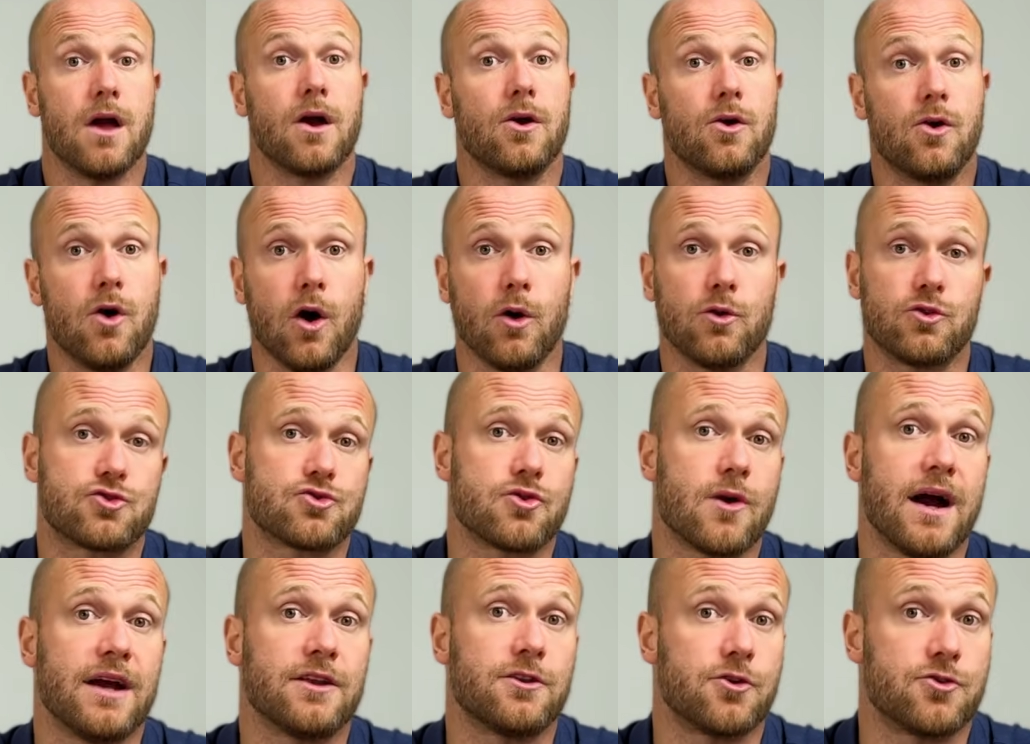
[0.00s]
Go
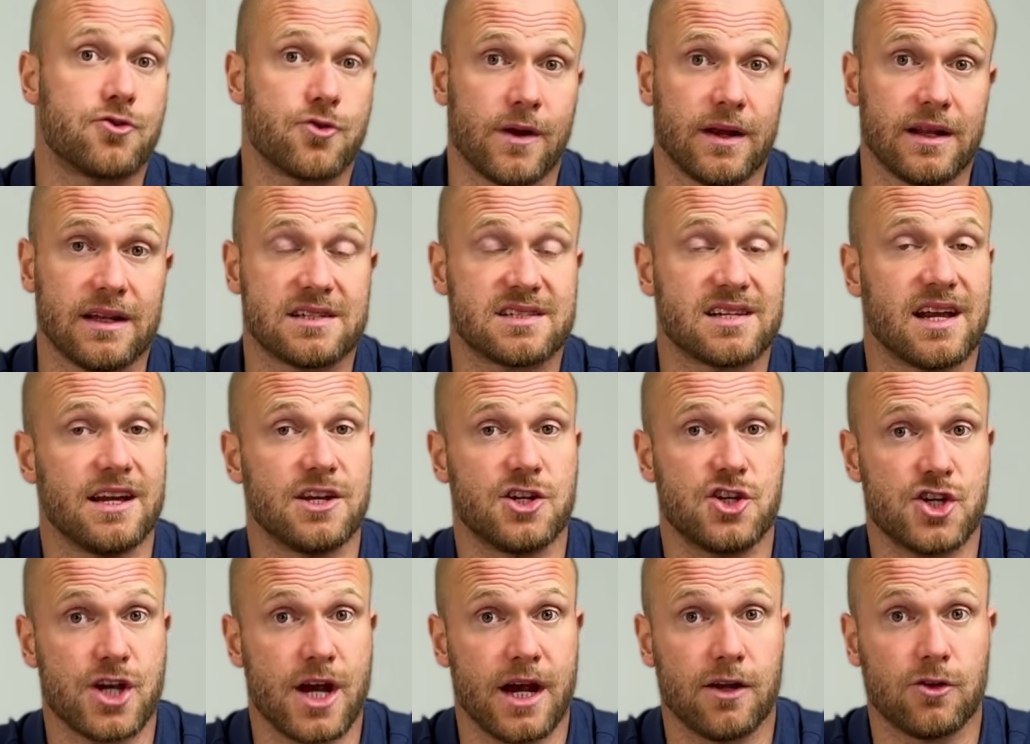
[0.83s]
try the drills I
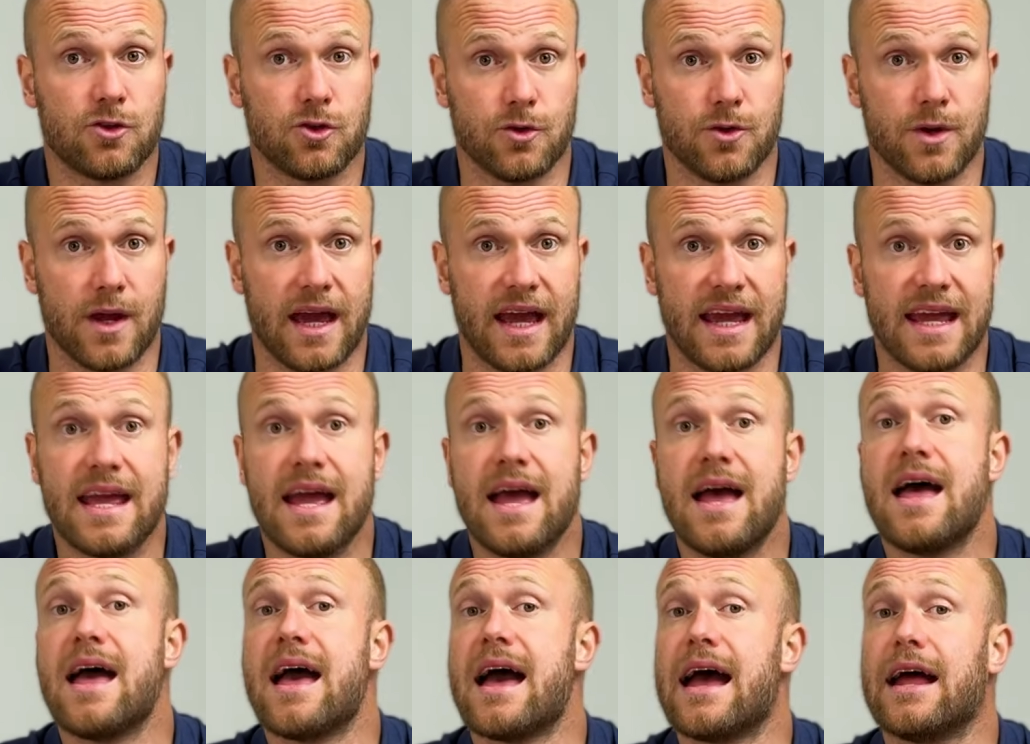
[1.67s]
shared today
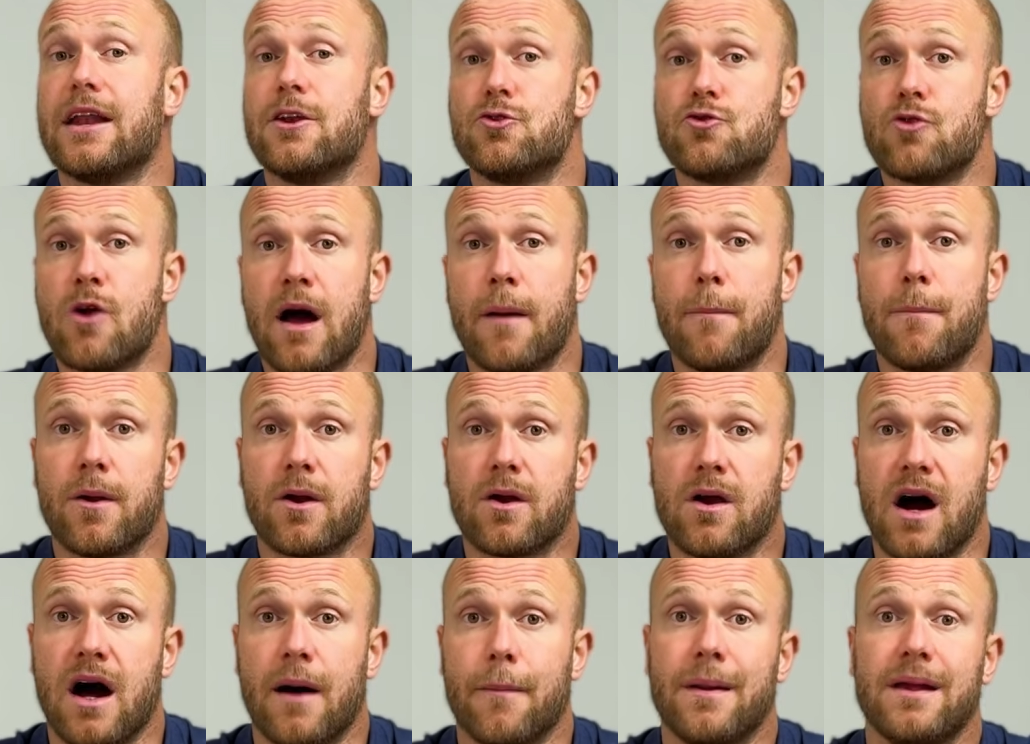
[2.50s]
and drop a
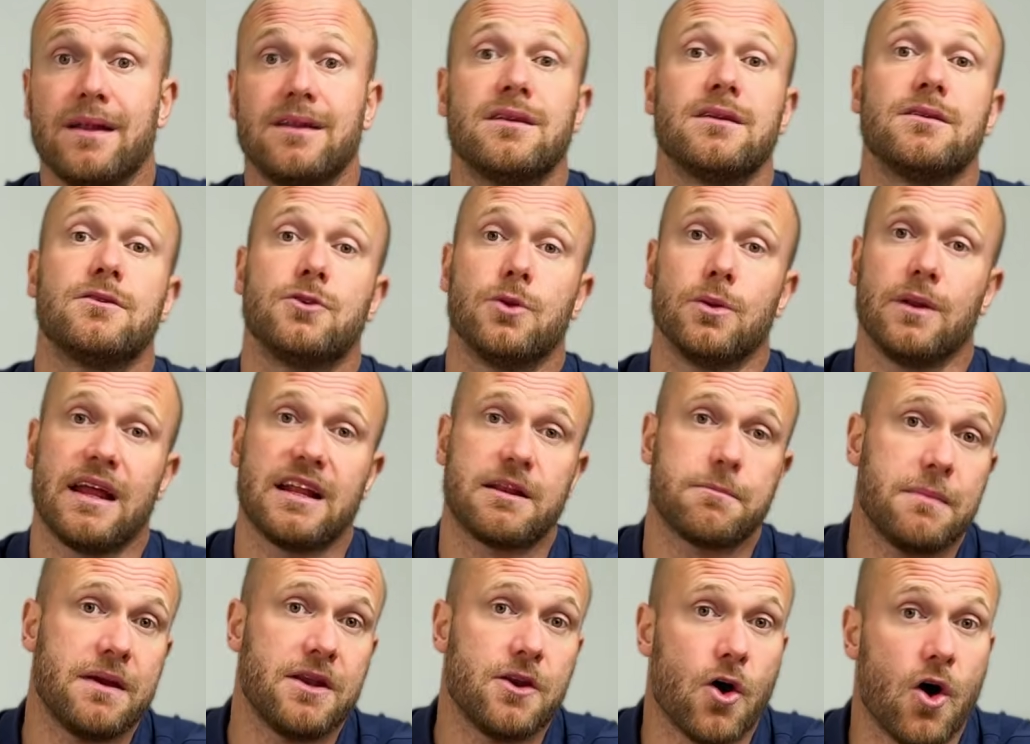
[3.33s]
comment to
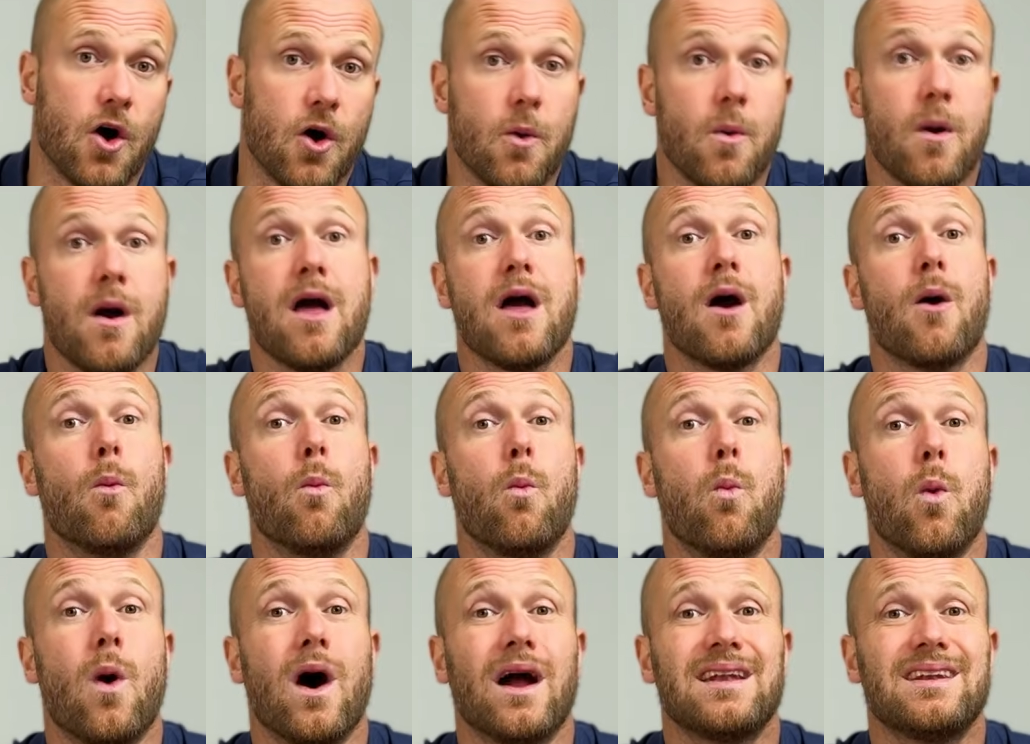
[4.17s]
let me know
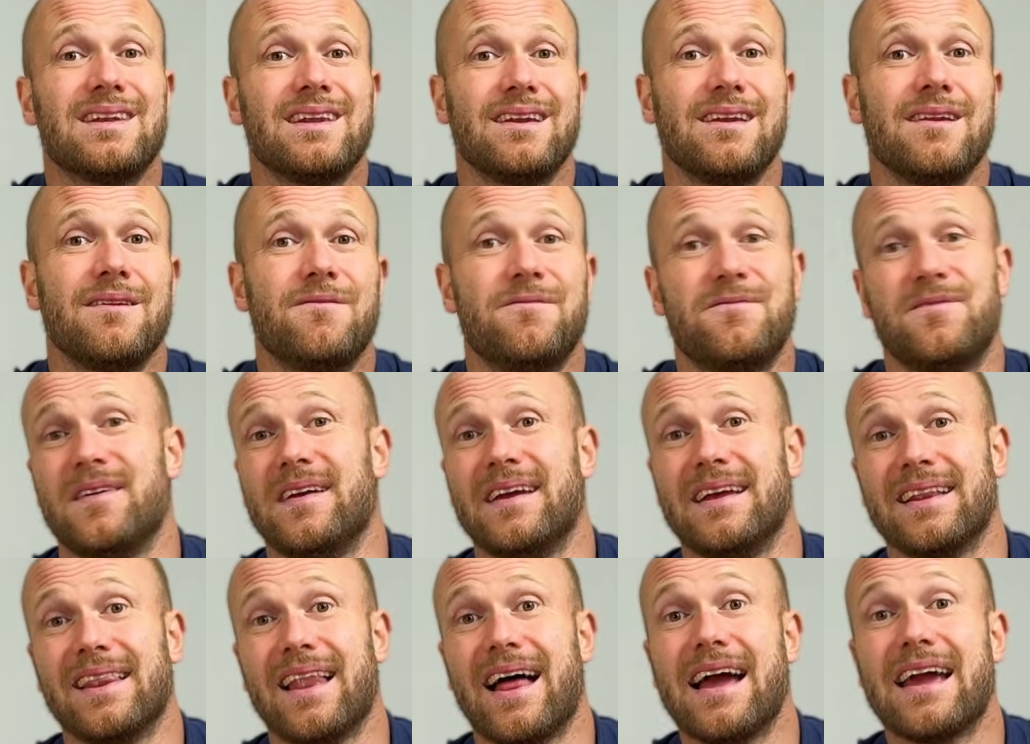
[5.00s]
what did it
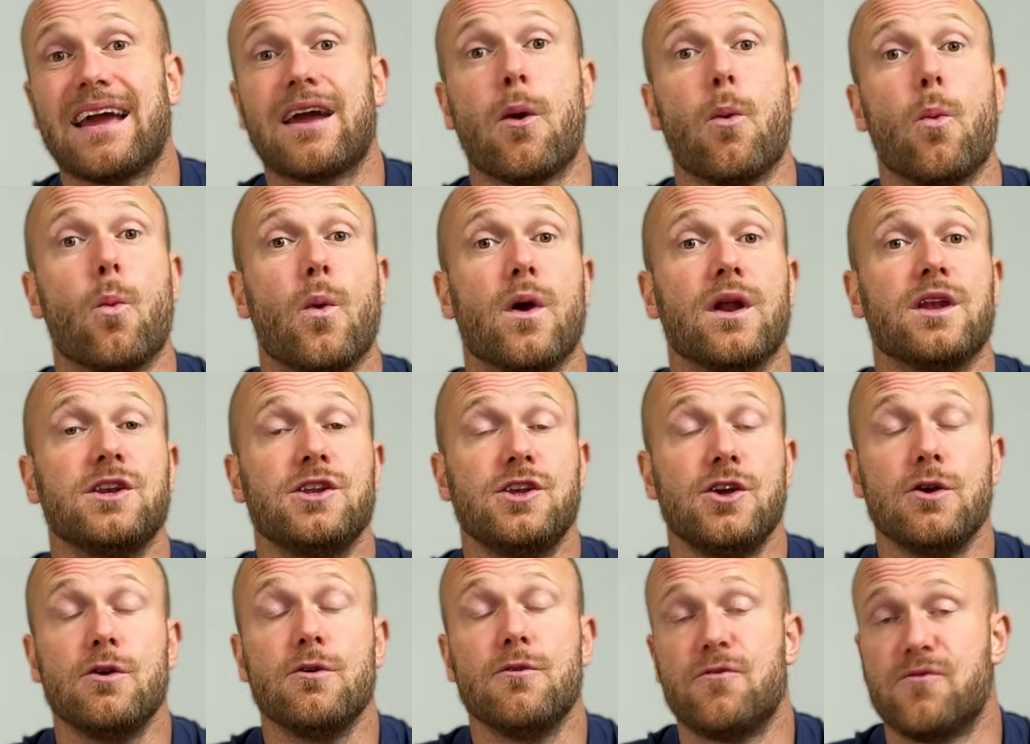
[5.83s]
feel like when
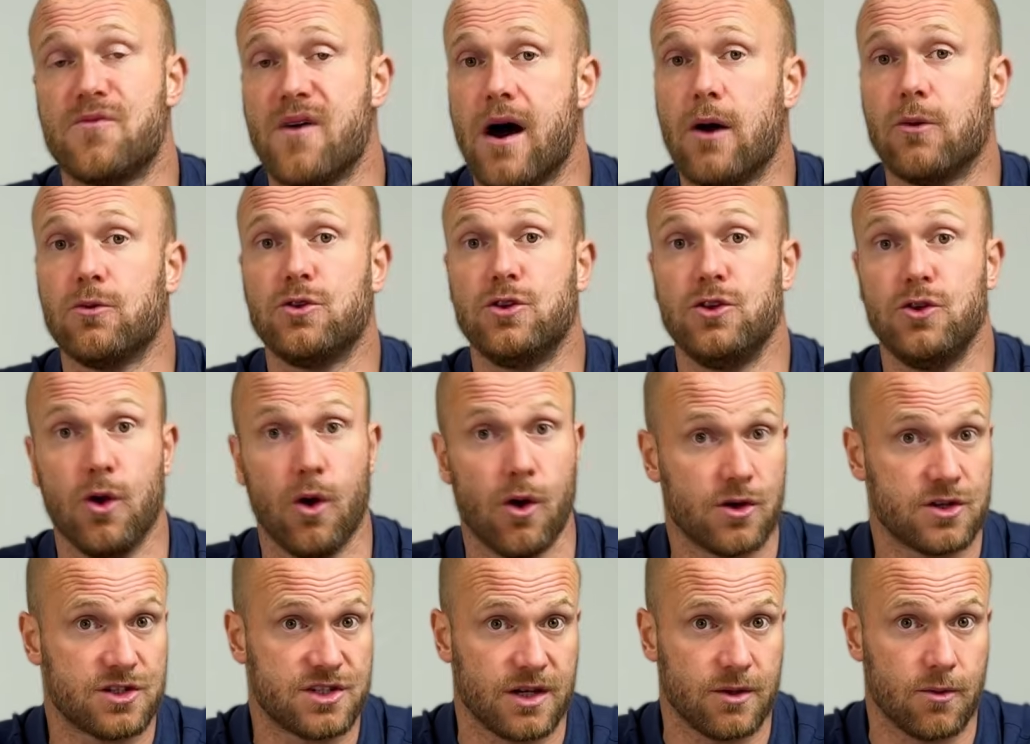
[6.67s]
you found
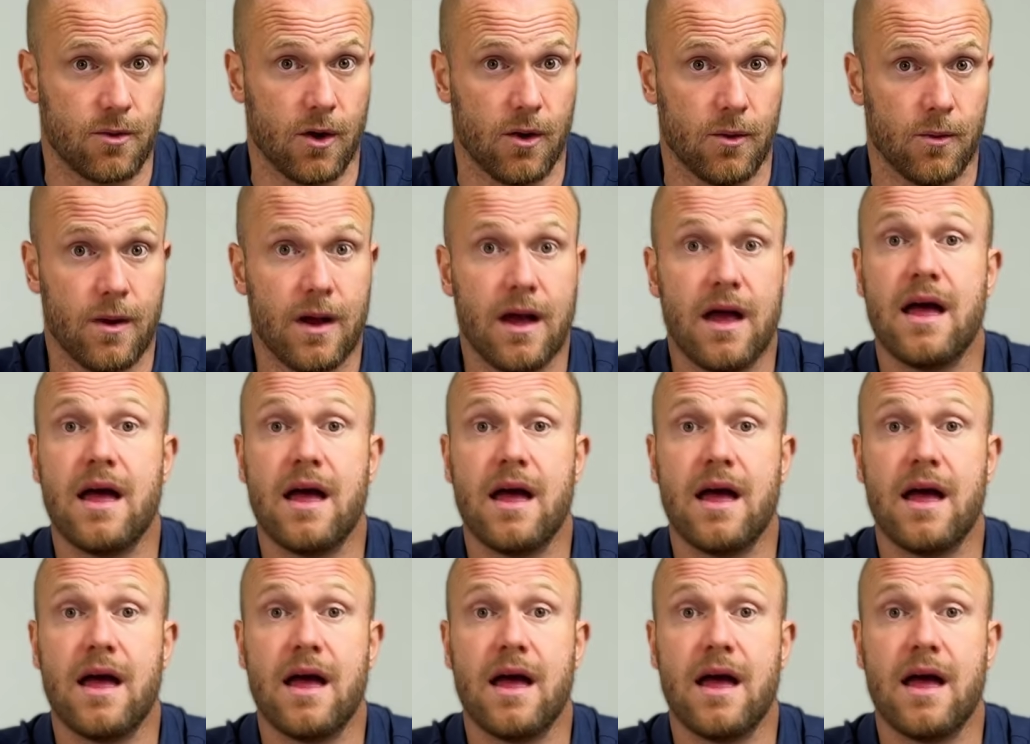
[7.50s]
your zero.